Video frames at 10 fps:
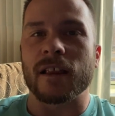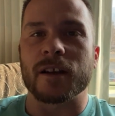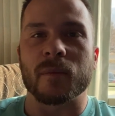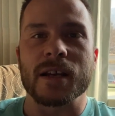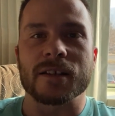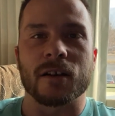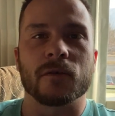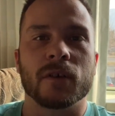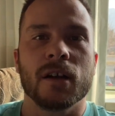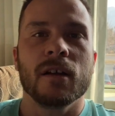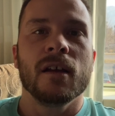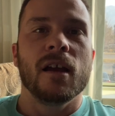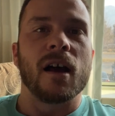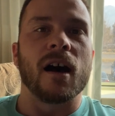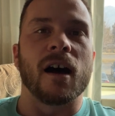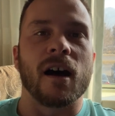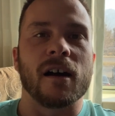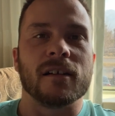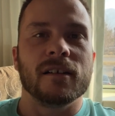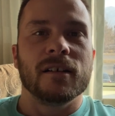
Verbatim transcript: like myself, uh,